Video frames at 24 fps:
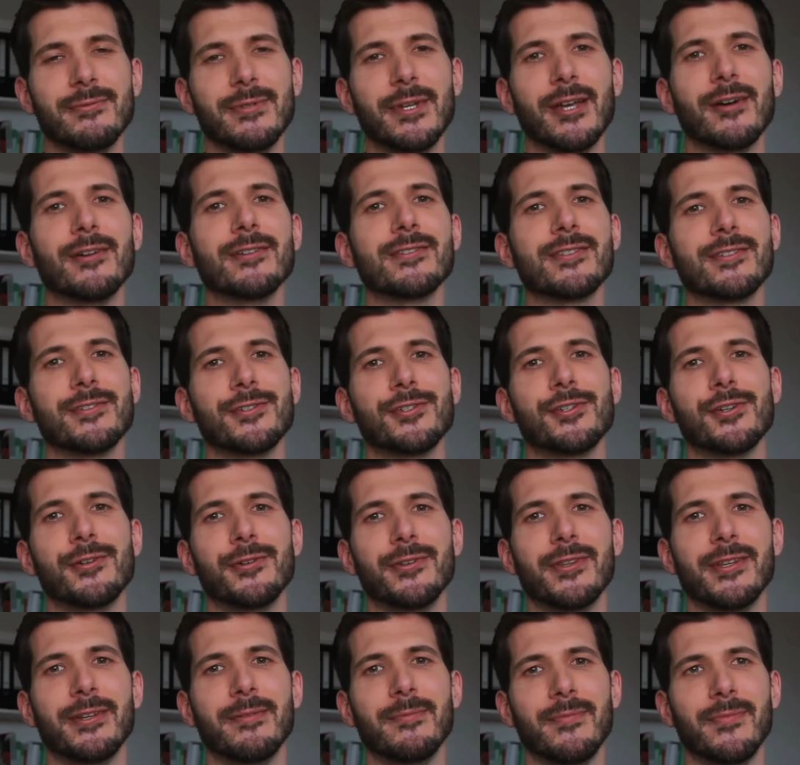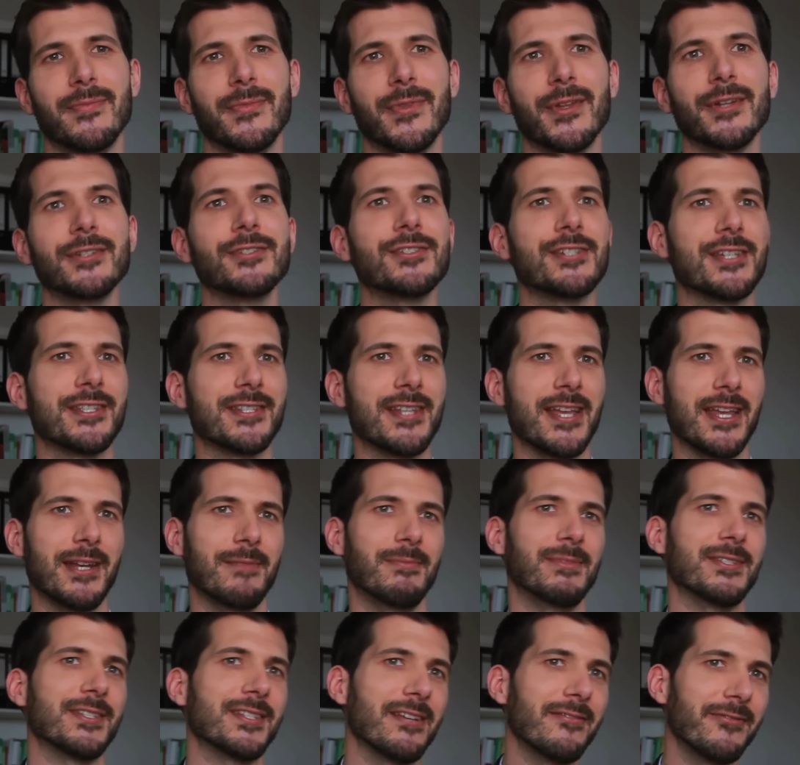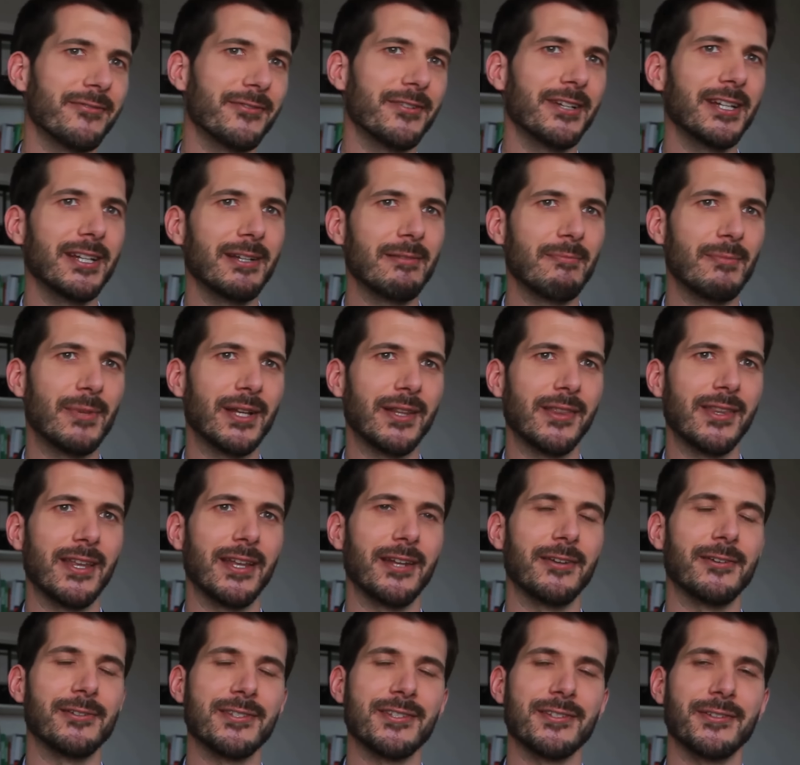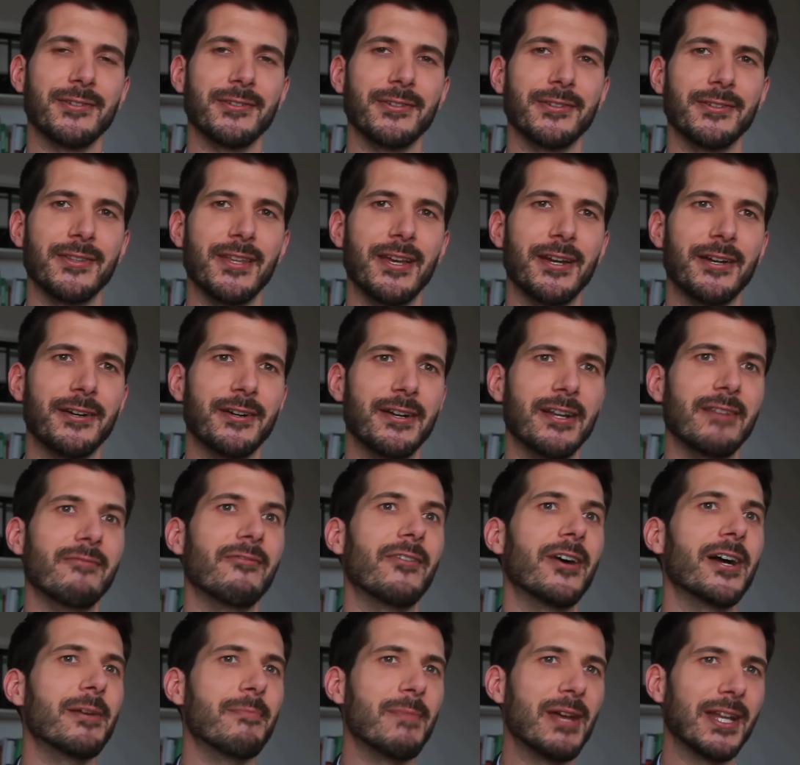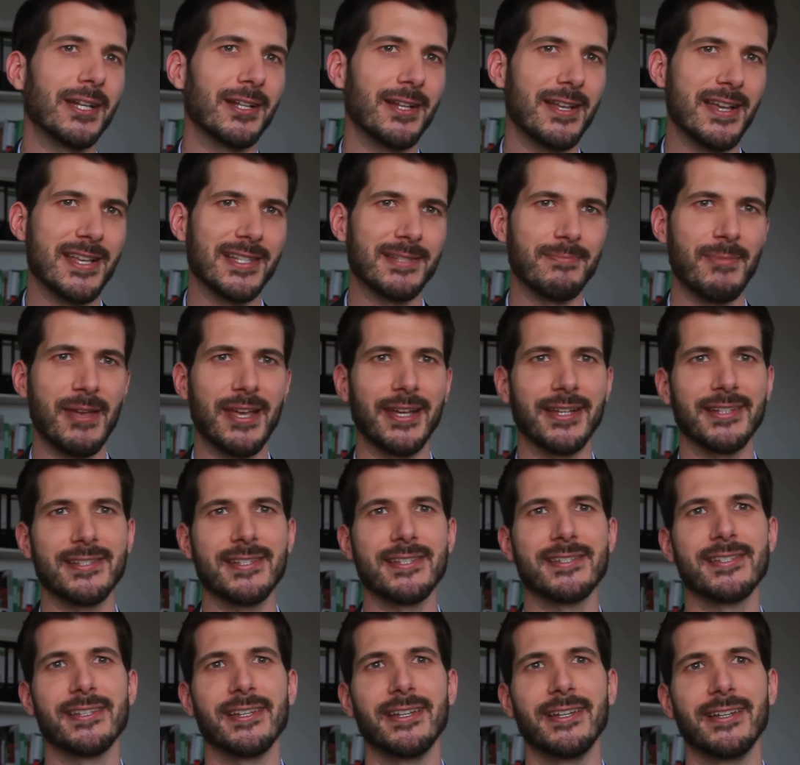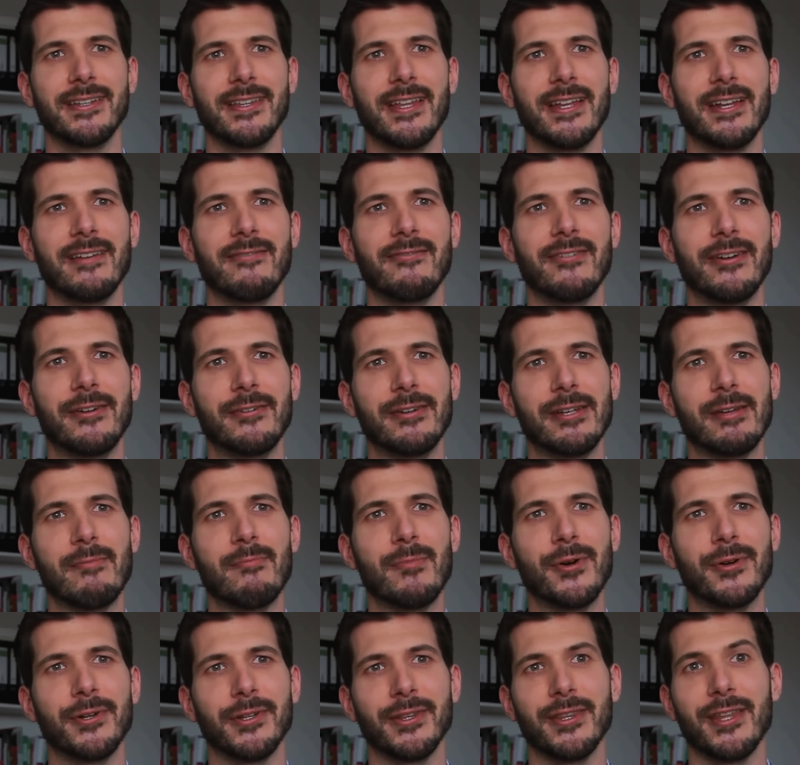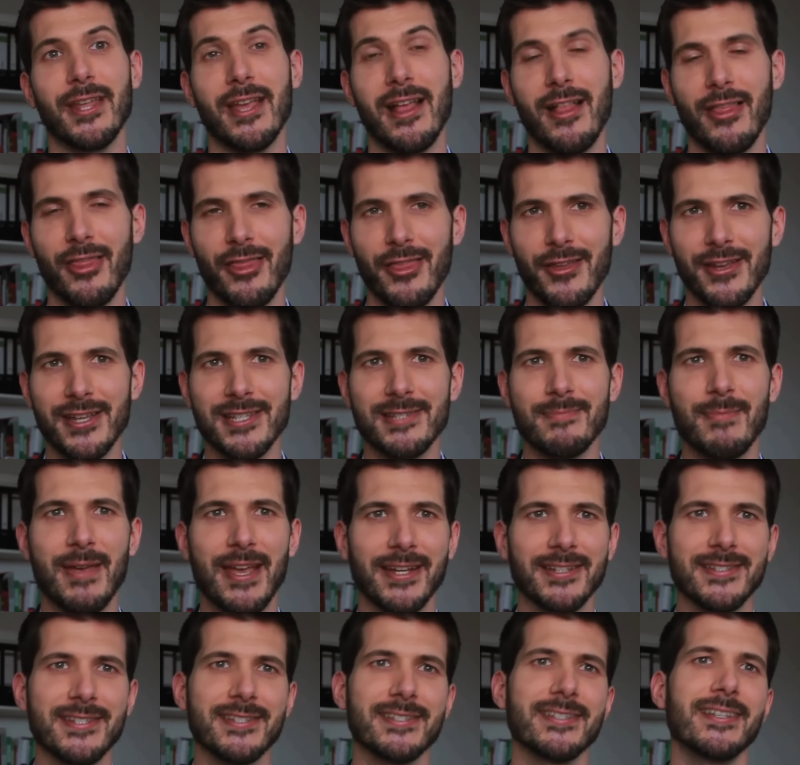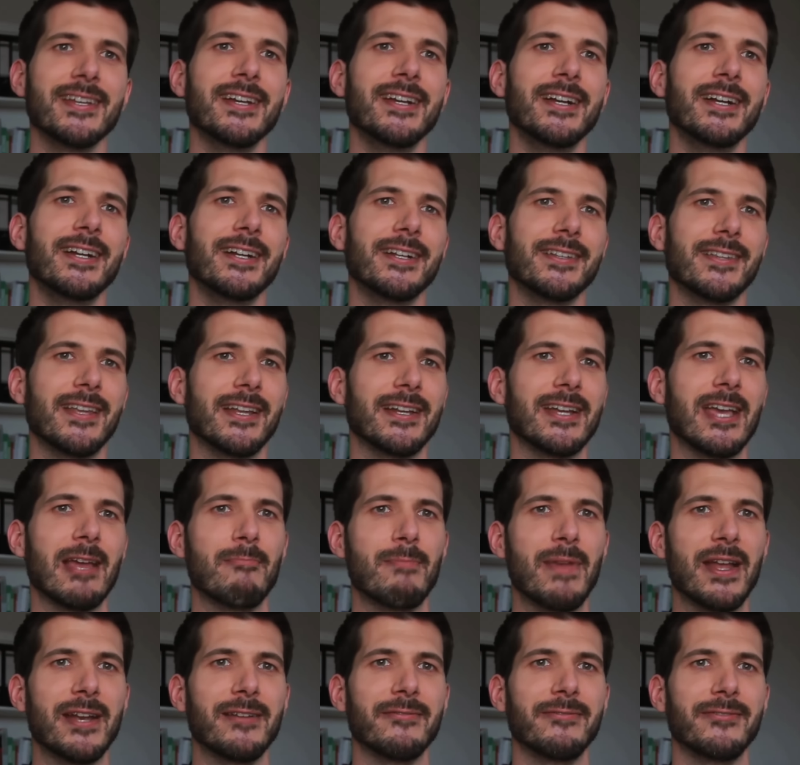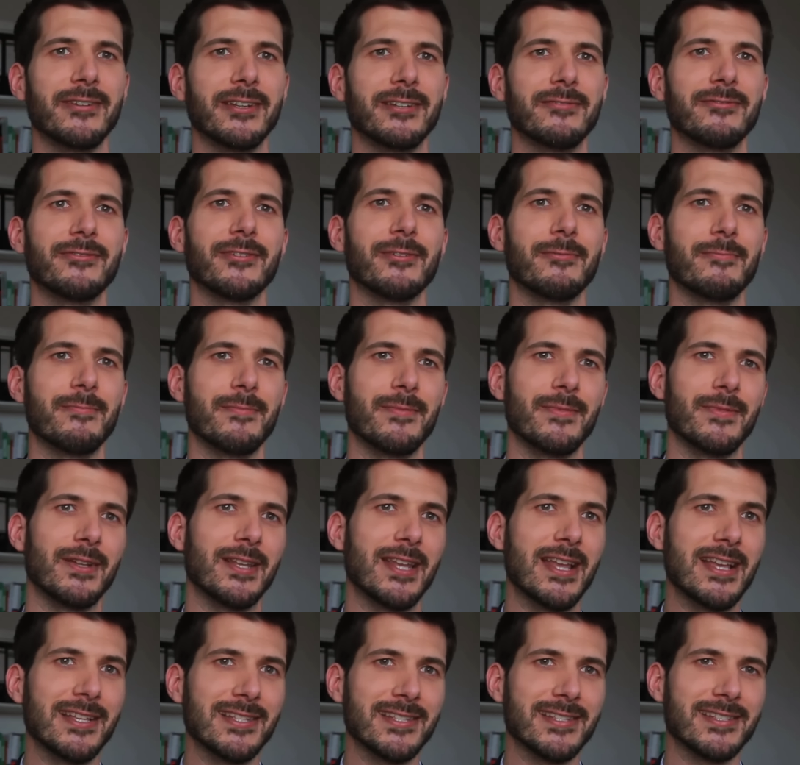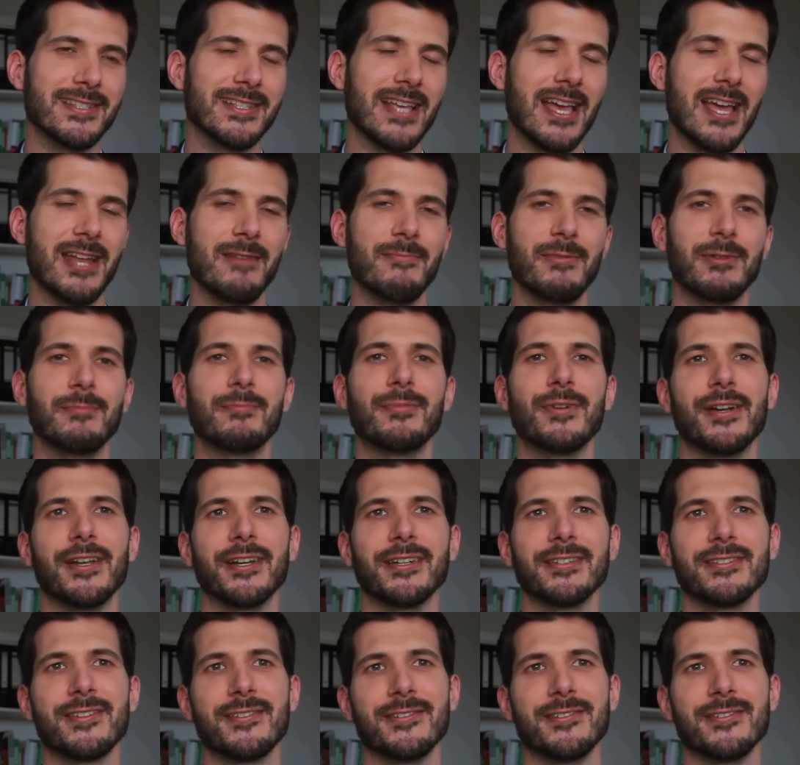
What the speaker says: we also show them not just animal suffering, but that also there are environmental aspects that are very important, health aspects that can benefit from less animal product